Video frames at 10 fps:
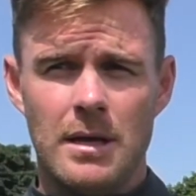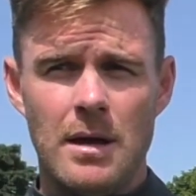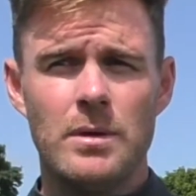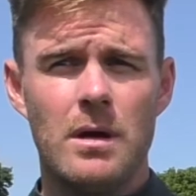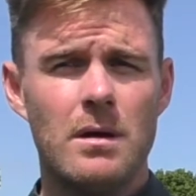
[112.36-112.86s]

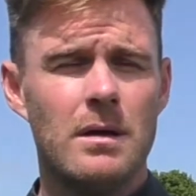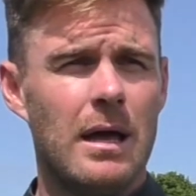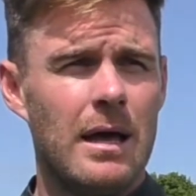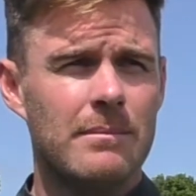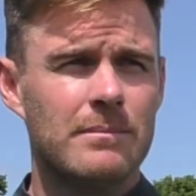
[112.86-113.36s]
yeah, we are.
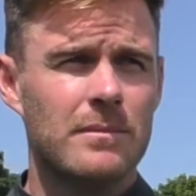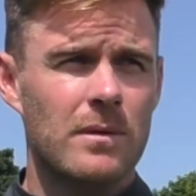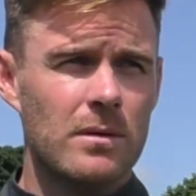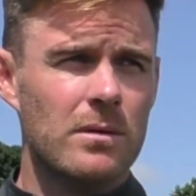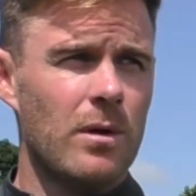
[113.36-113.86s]
Um,
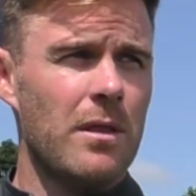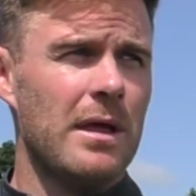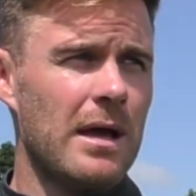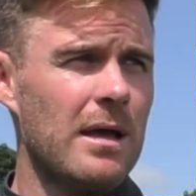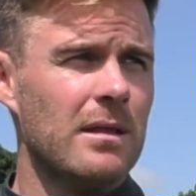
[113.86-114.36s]
one
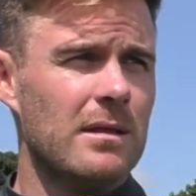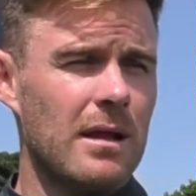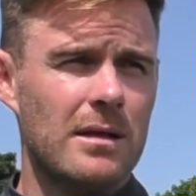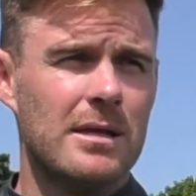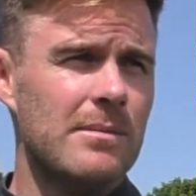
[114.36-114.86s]
thing I,
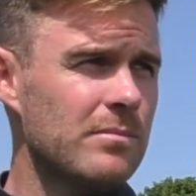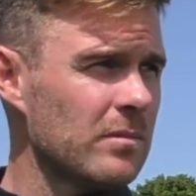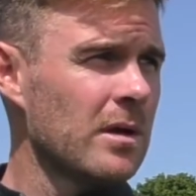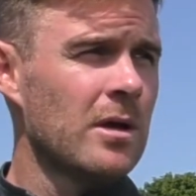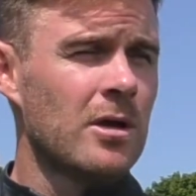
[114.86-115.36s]
I'll keep
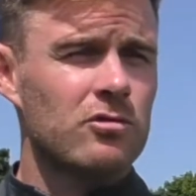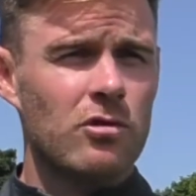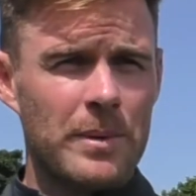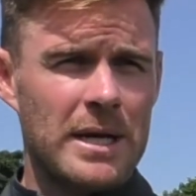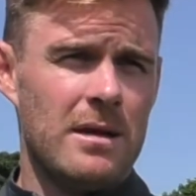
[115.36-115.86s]

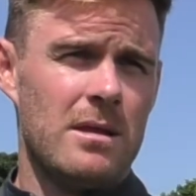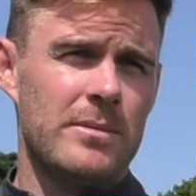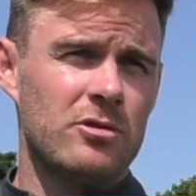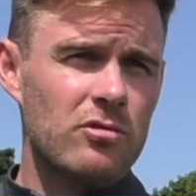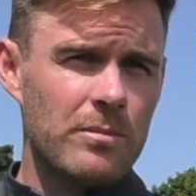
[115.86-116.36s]
drumming into them
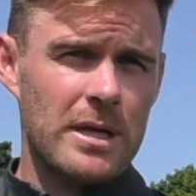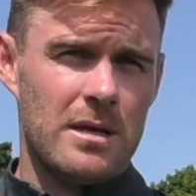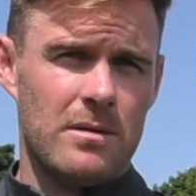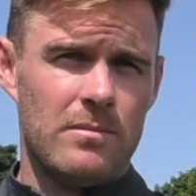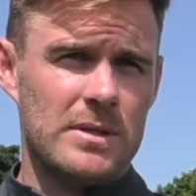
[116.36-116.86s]
and drumming
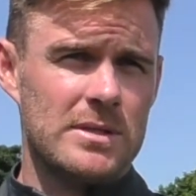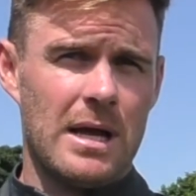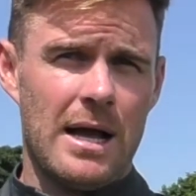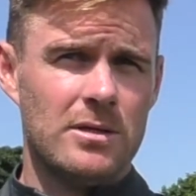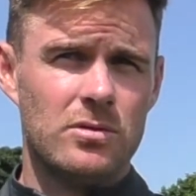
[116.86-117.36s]
into them is
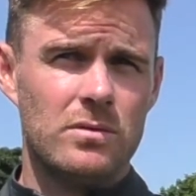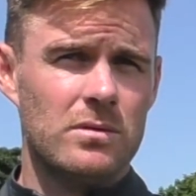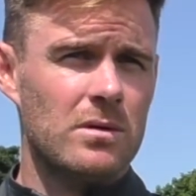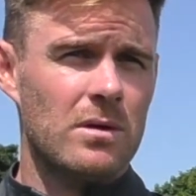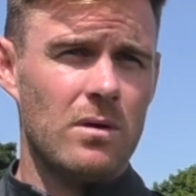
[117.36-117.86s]
attitude.
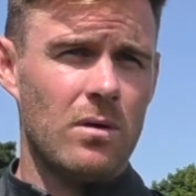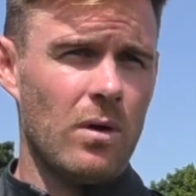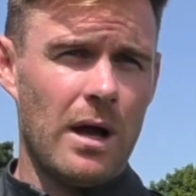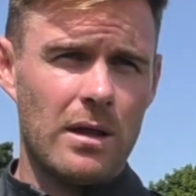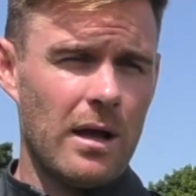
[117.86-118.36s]

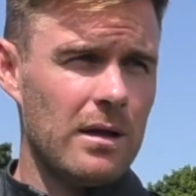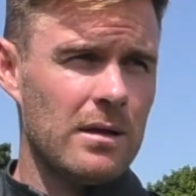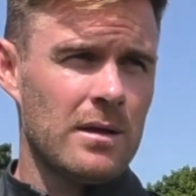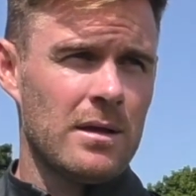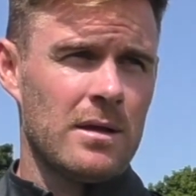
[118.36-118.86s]
I,
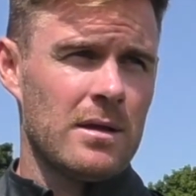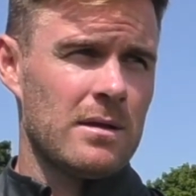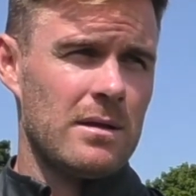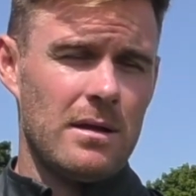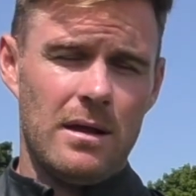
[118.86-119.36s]
I,
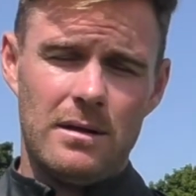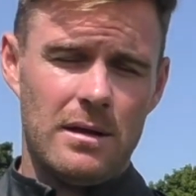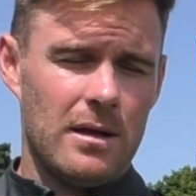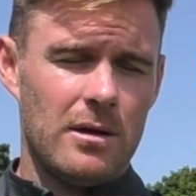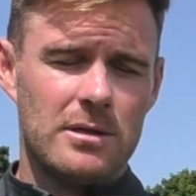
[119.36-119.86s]

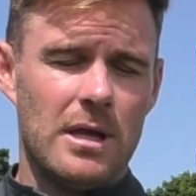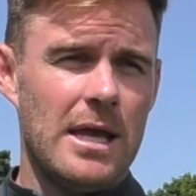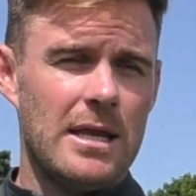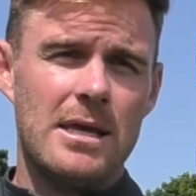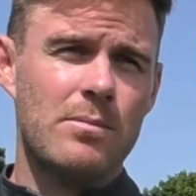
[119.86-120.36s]

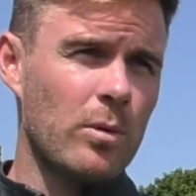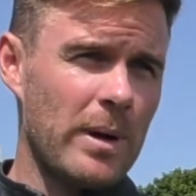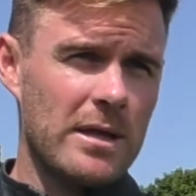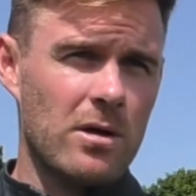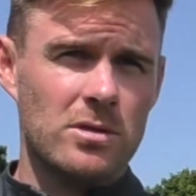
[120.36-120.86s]
hate to keep going
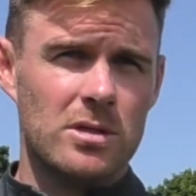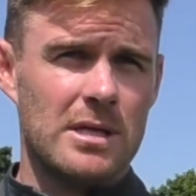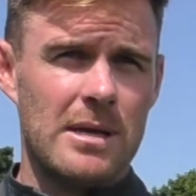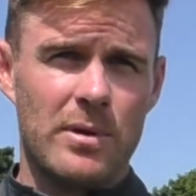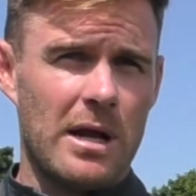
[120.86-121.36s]
back to the concert
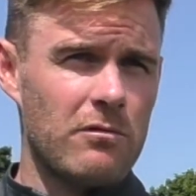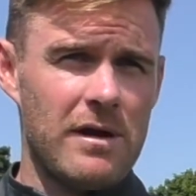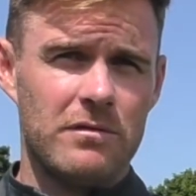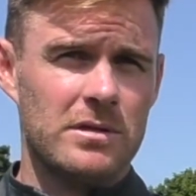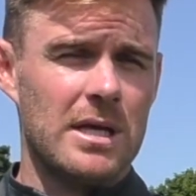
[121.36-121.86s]
game, but I'll
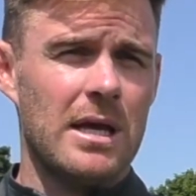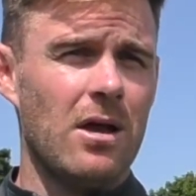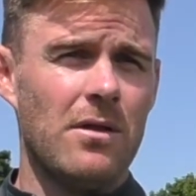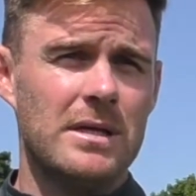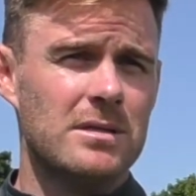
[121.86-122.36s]
reference it a
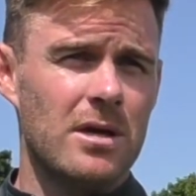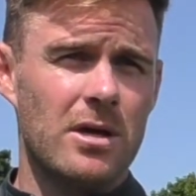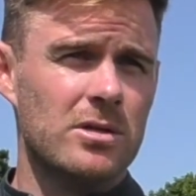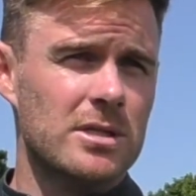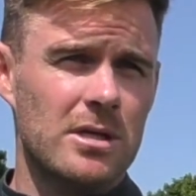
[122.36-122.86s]
lot this year because